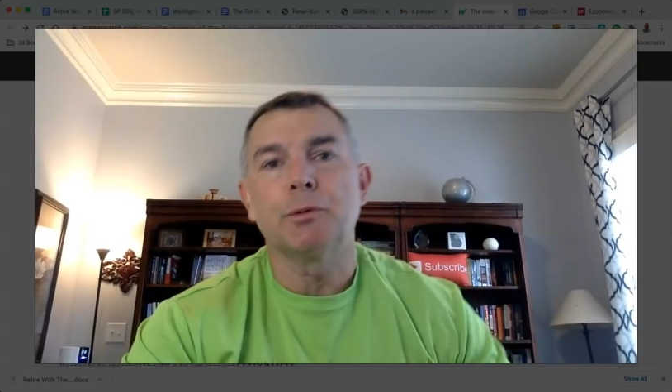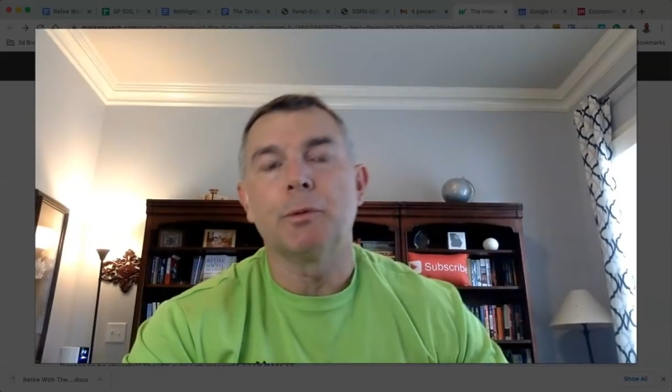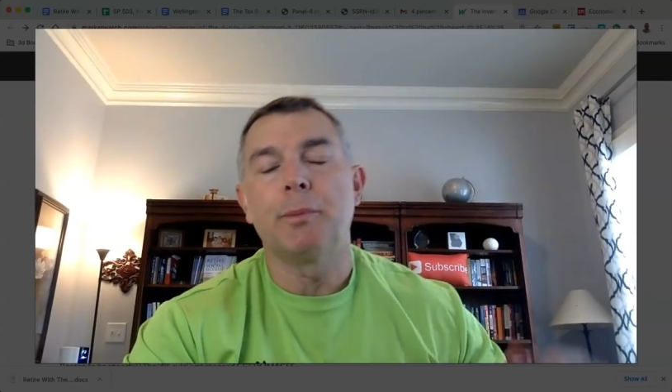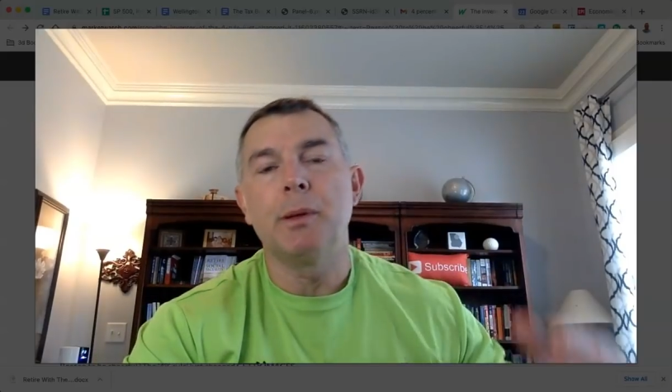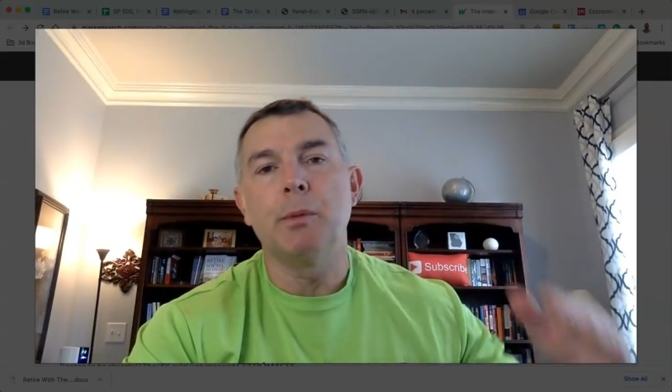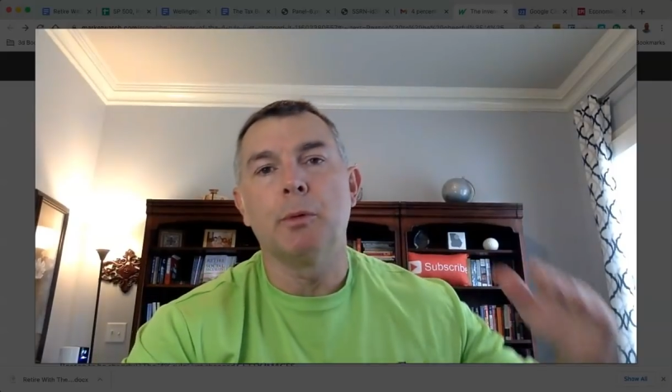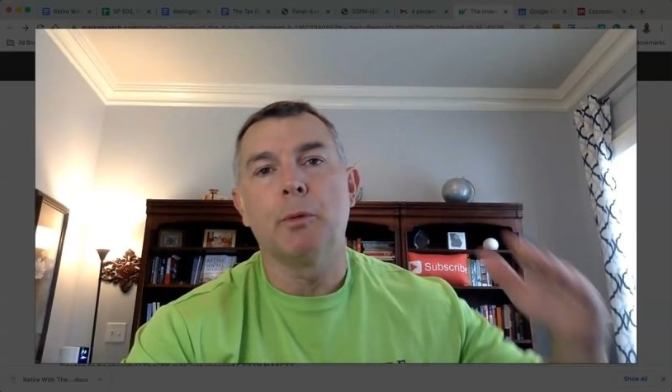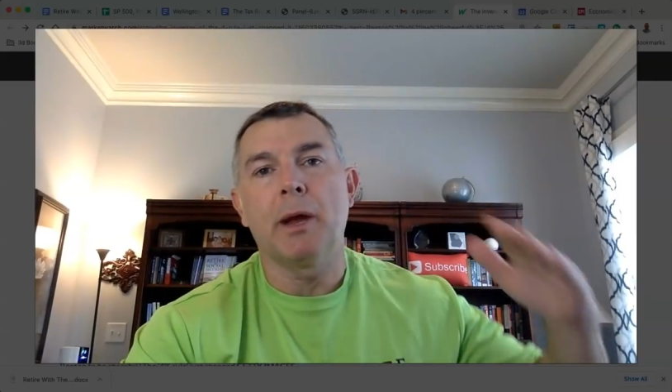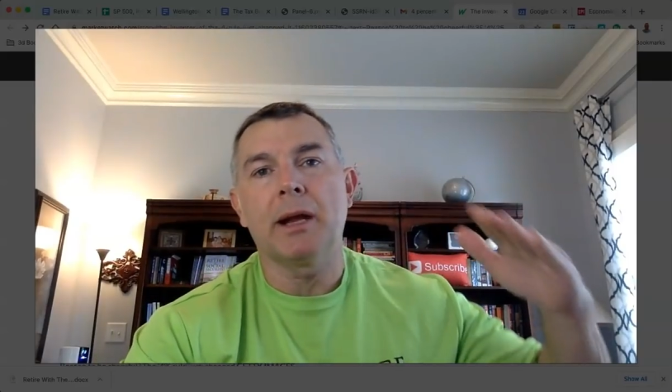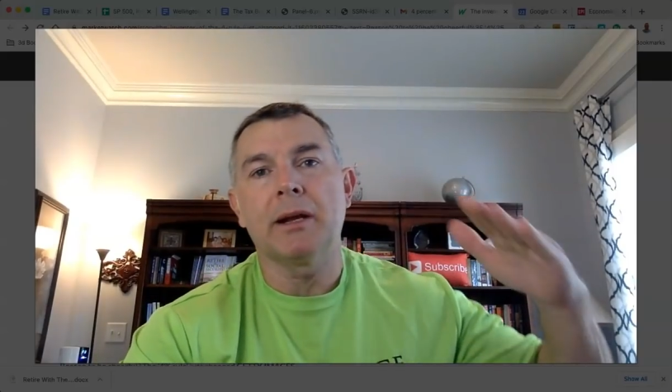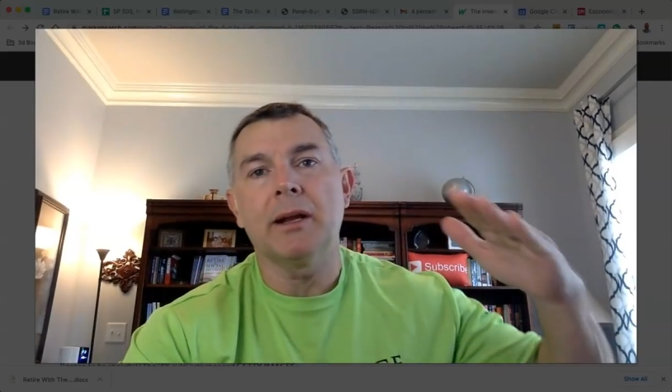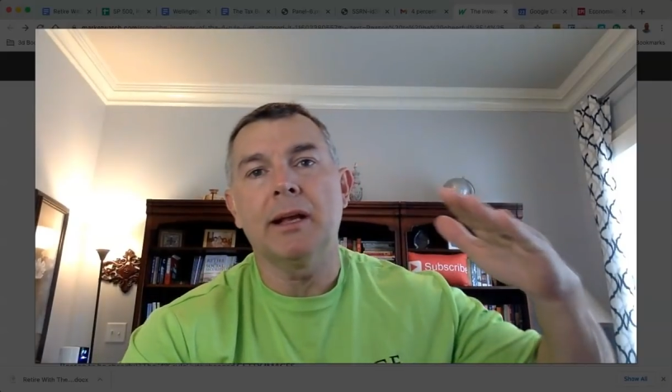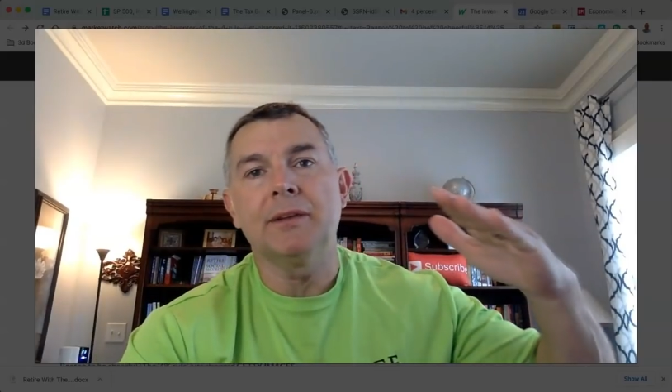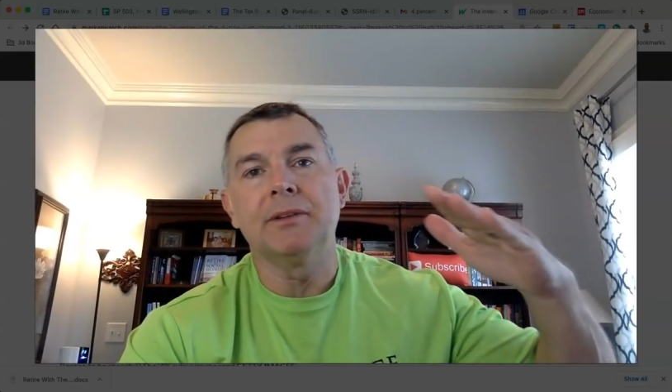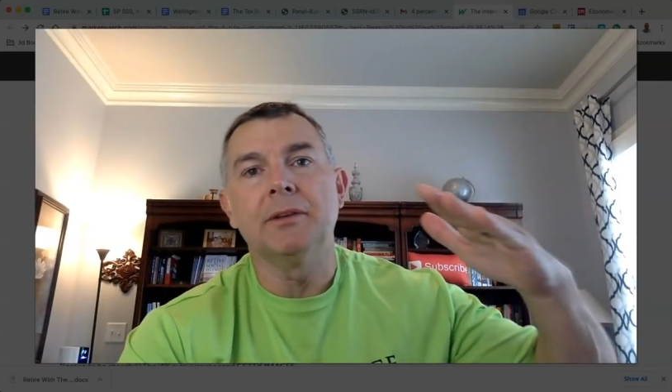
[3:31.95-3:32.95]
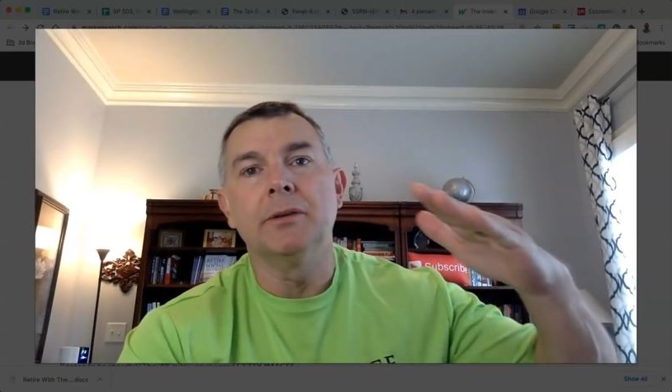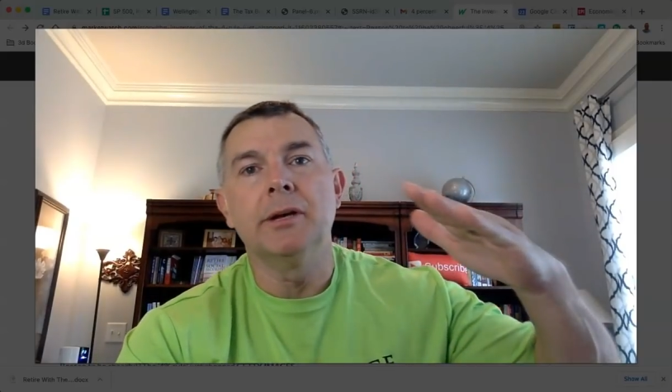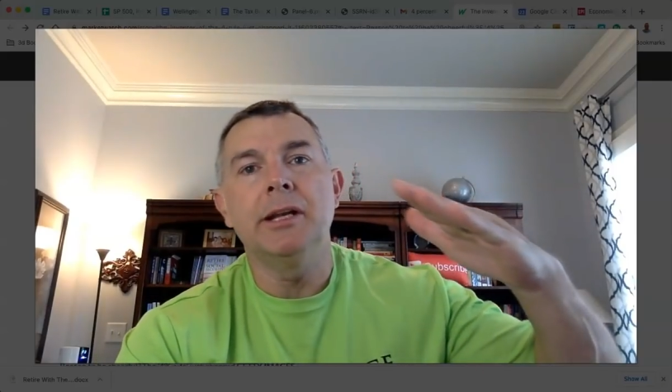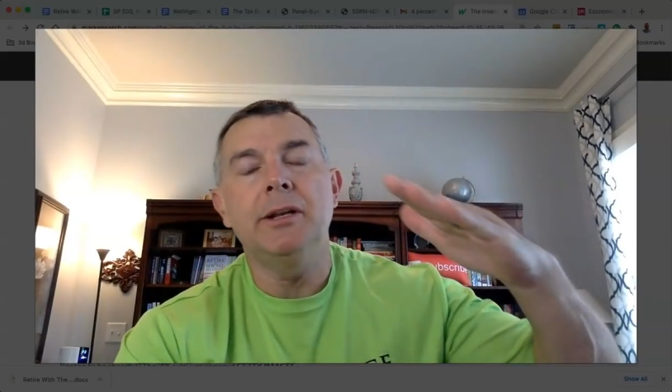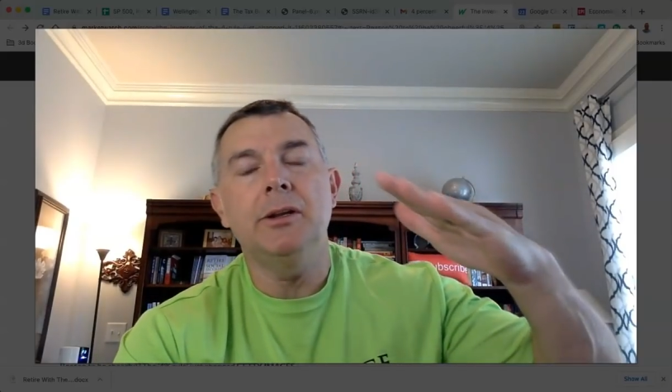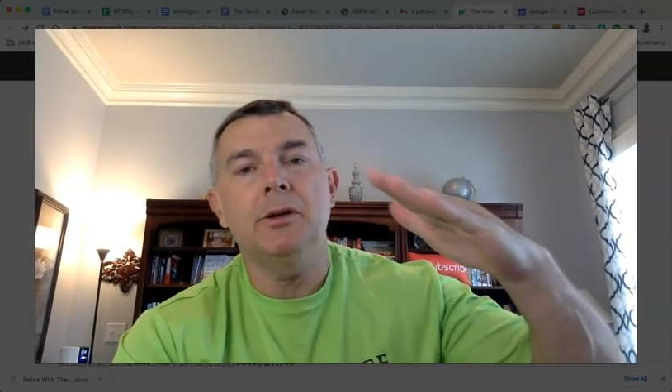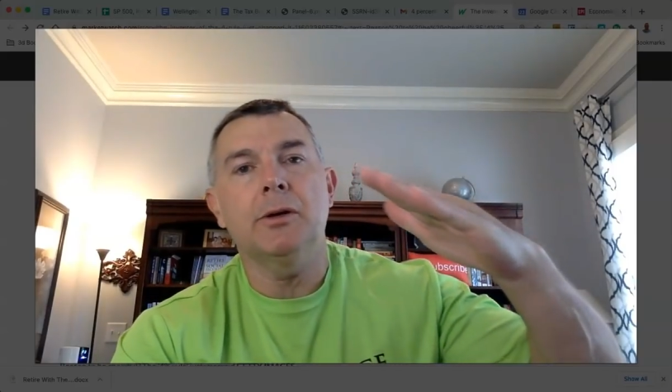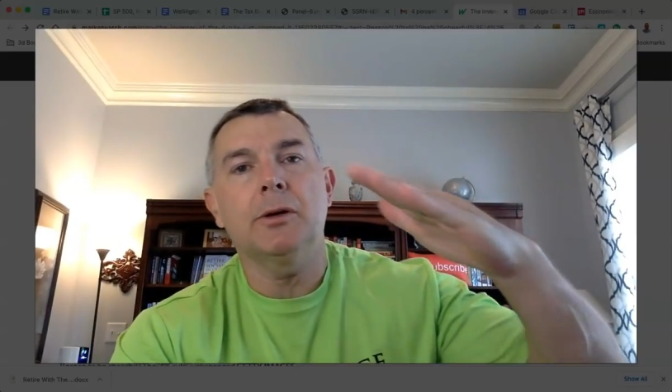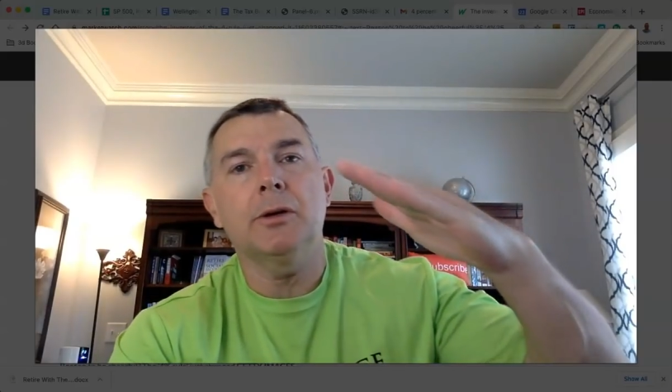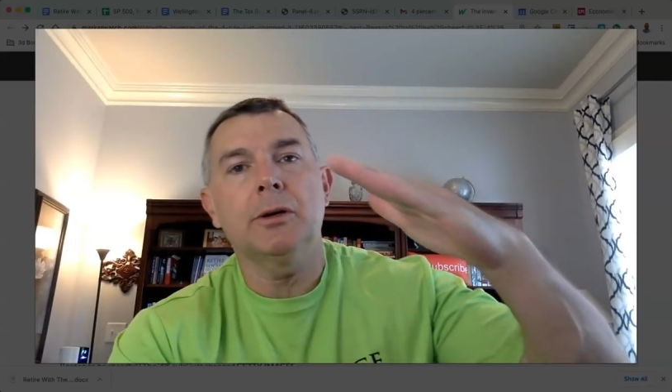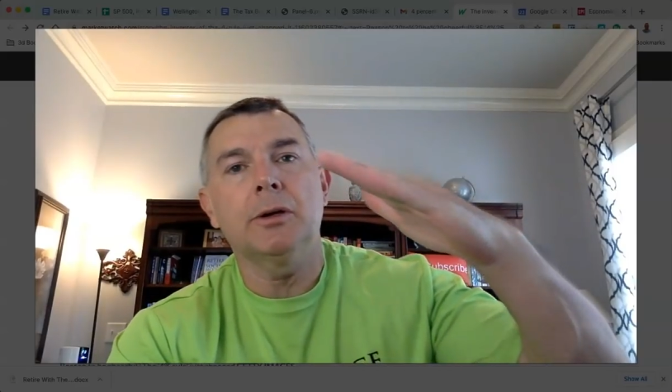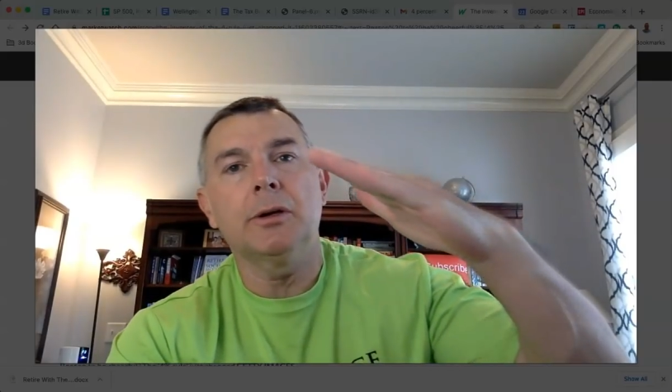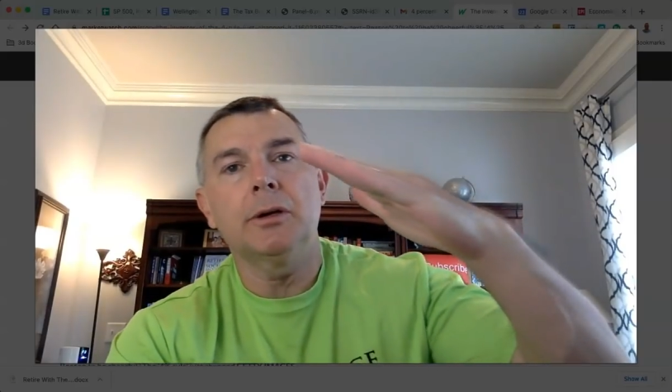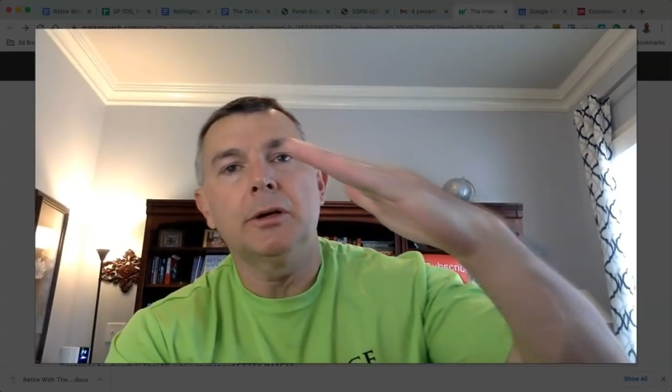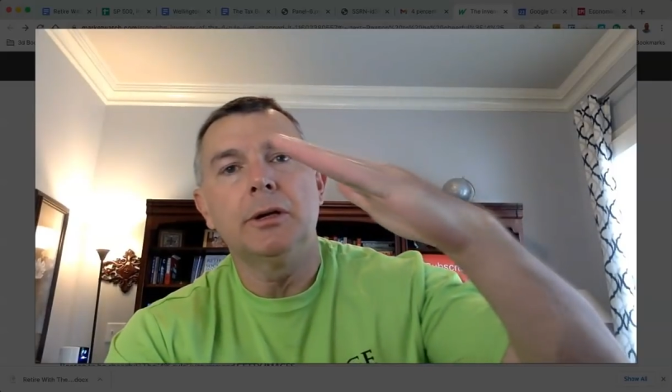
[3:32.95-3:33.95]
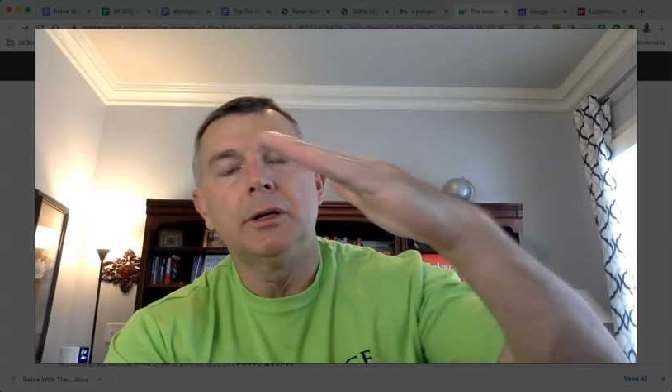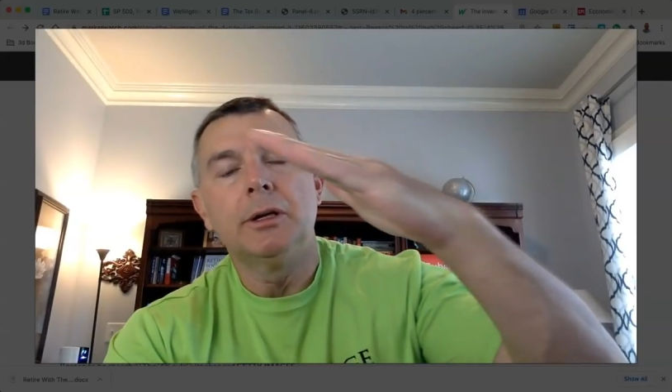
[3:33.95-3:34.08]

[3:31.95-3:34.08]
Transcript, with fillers: where people recognized the linear